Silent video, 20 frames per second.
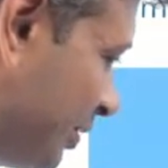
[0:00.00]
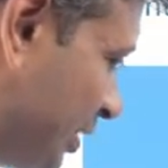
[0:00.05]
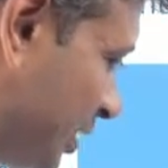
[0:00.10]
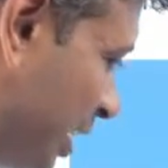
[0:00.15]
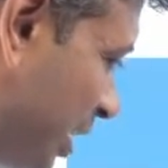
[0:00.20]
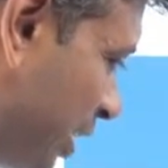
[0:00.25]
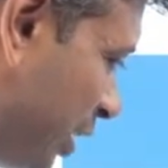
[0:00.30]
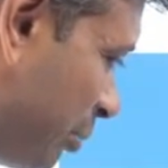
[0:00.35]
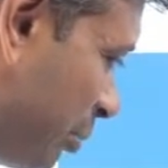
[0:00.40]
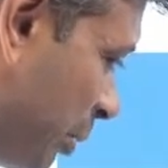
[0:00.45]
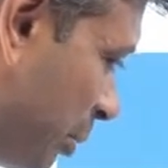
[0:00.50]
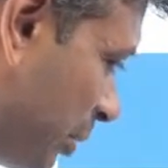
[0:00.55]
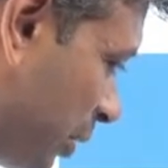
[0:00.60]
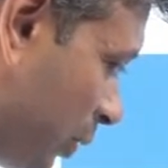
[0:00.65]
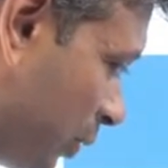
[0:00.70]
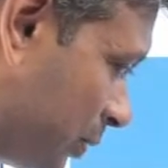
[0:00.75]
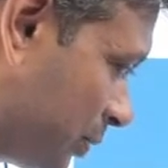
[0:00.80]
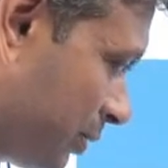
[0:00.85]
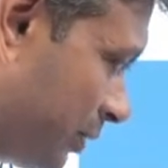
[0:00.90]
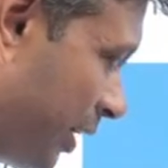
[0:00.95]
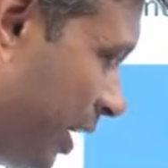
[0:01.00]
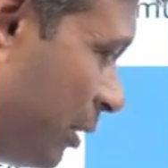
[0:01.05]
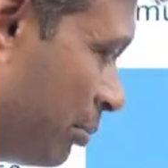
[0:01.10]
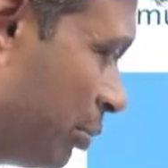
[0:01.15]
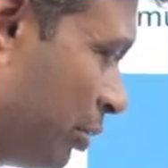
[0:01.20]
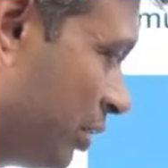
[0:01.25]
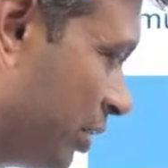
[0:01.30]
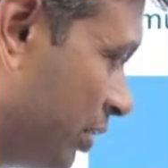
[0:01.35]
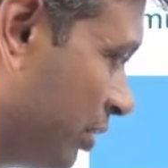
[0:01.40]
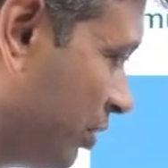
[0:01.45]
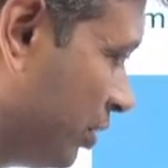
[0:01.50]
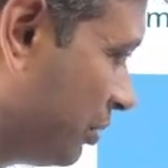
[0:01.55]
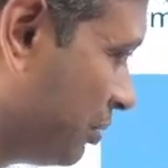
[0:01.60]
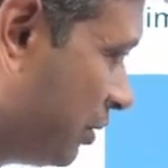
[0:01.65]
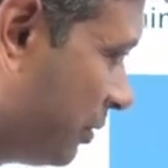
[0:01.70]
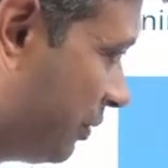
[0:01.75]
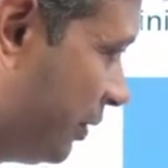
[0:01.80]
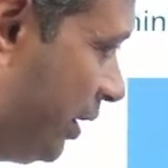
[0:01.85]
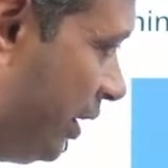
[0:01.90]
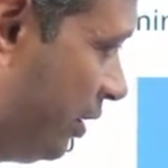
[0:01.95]
letting people down. 10%, this is
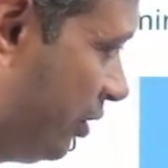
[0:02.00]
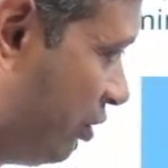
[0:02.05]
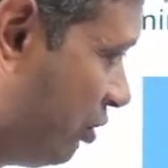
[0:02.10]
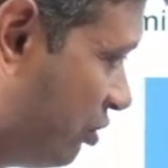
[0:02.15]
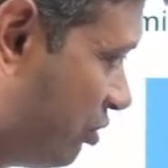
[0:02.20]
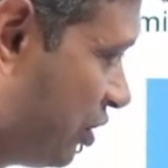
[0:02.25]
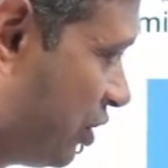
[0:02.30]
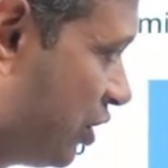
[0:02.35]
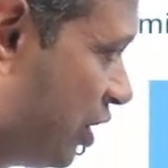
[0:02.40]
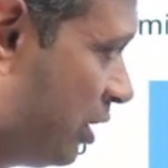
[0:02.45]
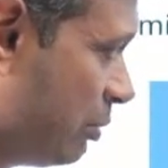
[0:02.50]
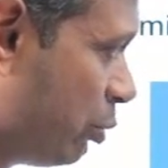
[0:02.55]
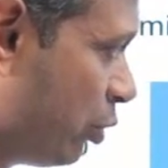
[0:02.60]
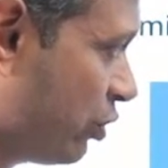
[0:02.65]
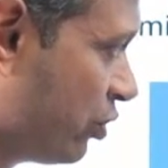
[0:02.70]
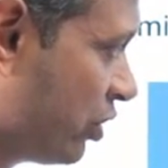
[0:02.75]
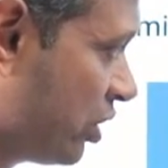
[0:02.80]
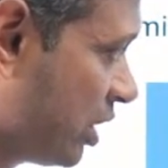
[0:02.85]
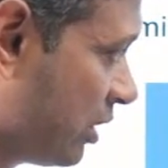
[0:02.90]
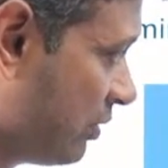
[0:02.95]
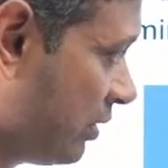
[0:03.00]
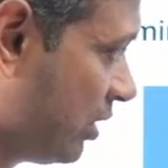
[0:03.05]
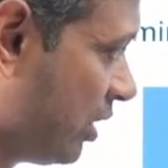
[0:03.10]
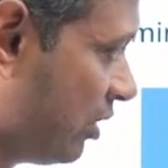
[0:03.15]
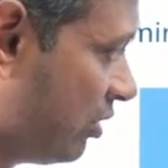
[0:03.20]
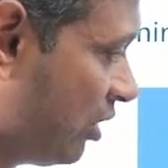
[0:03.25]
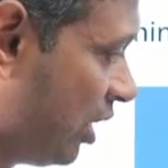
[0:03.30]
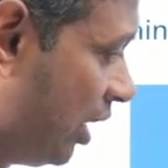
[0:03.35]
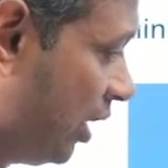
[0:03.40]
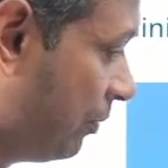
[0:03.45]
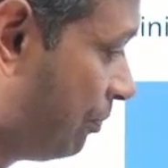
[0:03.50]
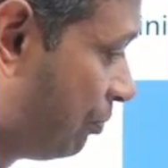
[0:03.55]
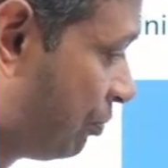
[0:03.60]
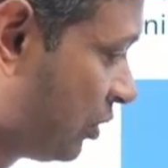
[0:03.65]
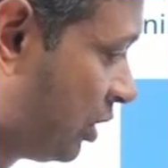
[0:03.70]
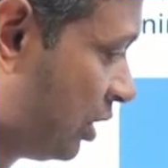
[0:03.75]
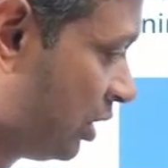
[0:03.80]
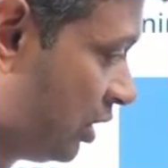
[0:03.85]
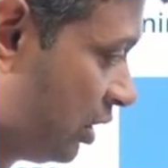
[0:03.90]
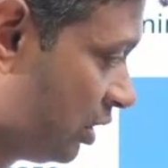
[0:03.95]
15, this is 16.67, that is high.
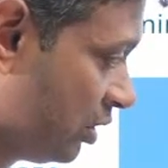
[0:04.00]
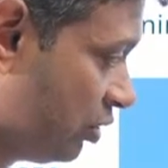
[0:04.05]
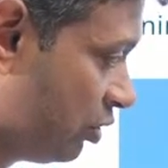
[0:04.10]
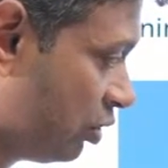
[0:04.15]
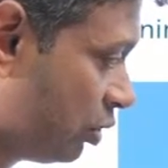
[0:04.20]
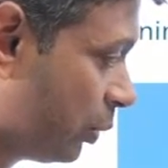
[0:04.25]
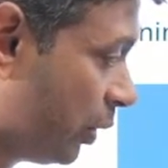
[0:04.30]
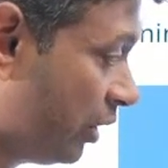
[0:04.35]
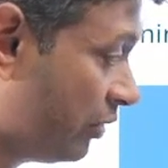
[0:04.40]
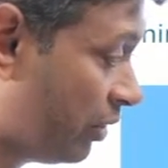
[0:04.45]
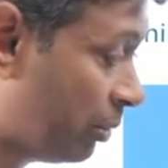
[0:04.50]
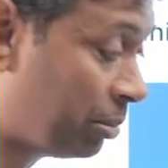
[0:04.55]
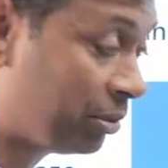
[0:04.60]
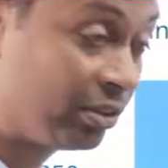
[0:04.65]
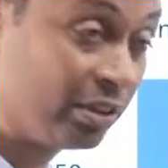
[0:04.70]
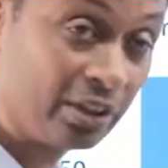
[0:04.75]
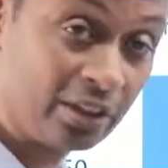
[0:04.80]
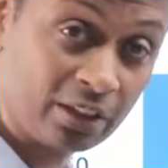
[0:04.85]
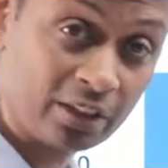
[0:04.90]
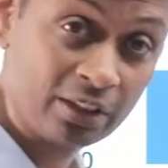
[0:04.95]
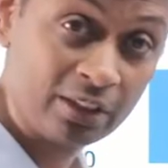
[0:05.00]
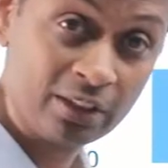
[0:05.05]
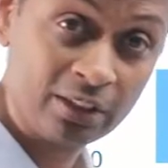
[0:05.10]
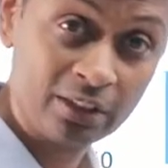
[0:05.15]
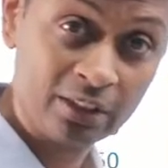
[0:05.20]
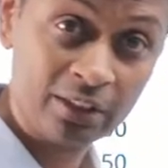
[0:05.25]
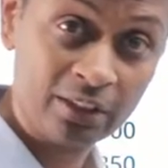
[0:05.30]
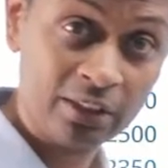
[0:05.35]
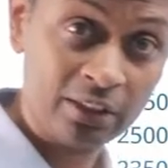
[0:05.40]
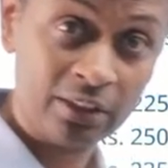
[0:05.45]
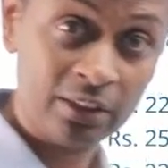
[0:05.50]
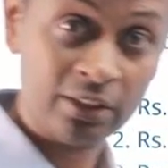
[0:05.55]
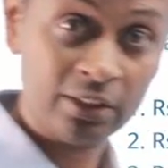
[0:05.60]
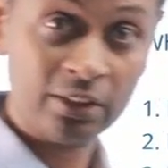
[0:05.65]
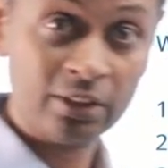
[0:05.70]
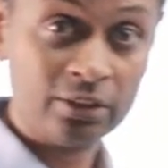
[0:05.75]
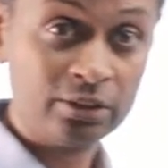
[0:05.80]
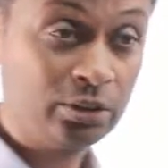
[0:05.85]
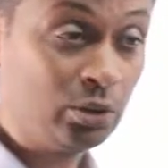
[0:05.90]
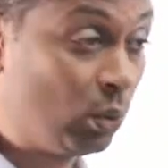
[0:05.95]
This is 25%.
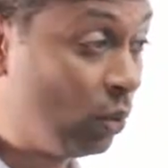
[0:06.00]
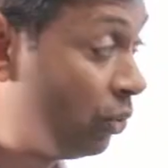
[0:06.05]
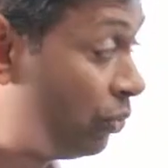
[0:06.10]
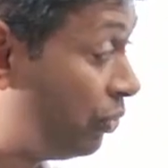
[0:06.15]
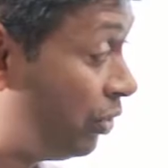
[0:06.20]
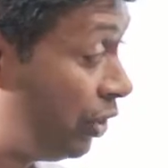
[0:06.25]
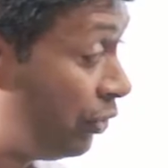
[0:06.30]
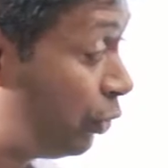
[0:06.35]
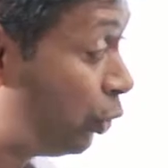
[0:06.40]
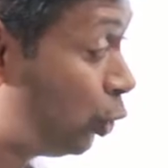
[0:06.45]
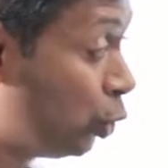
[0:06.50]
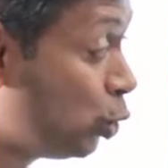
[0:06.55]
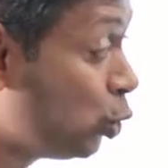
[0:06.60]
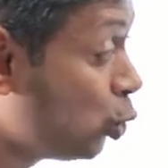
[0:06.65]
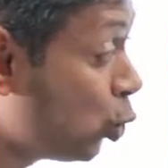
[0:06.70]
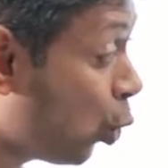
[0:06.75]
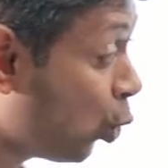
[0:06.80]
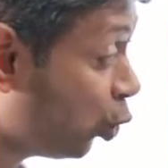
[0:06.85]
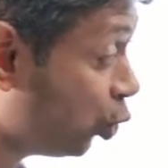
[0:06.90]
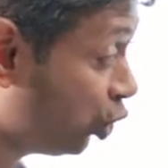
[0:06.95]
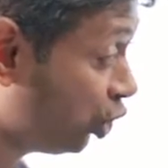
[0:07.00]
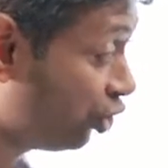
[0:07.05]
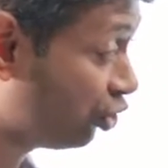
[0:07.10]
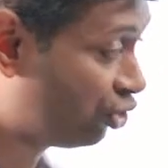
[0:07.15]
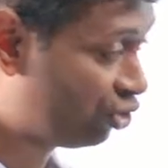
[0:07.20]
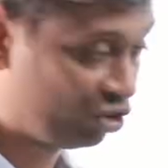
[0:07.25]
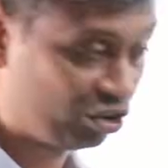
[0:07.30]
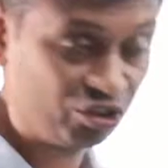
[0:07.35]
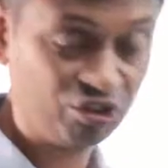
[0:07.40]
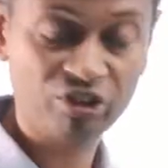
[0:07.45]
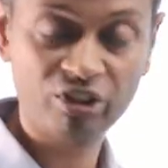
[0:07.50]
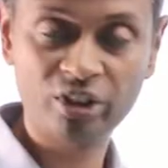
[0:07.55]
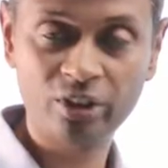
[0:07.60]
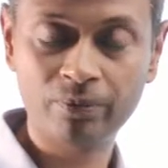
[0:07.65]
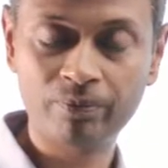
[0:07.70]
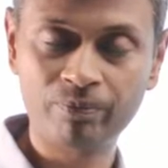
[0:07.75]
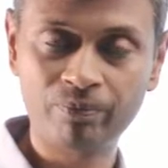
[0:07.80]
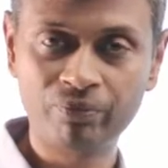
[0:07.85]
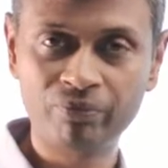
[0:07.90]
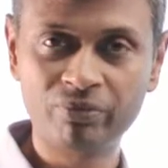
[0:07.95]
So if you notice this,
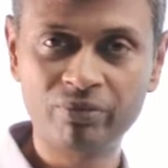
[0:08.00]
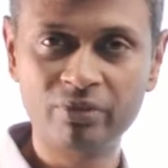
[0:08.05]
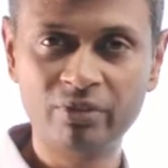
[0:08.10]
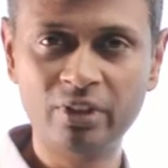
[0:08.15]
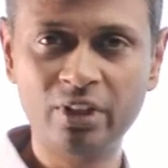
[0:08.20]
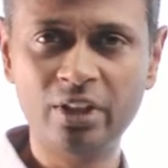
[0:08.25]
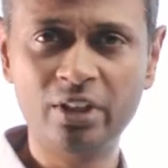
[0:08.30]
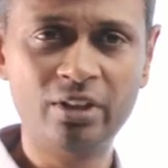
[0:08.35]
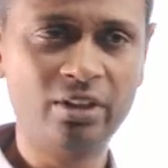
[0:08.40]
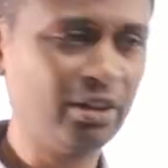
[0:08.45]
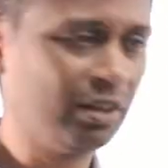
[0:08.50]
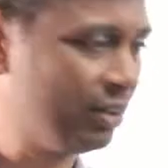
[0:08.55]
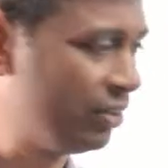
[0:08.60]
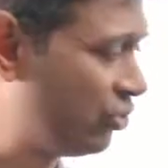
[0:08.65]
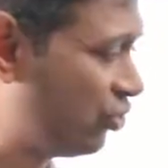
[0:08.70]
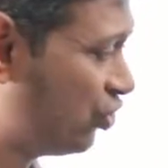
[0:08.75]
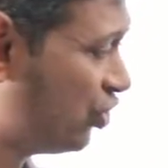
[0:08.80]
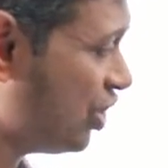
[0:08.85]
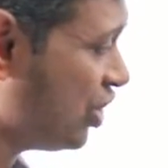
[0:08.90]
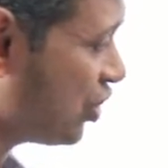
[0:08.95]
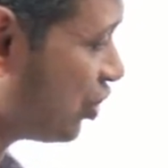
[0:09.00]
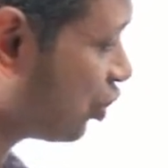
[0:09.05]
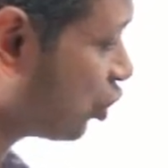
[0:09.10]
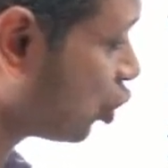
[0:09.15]
then C is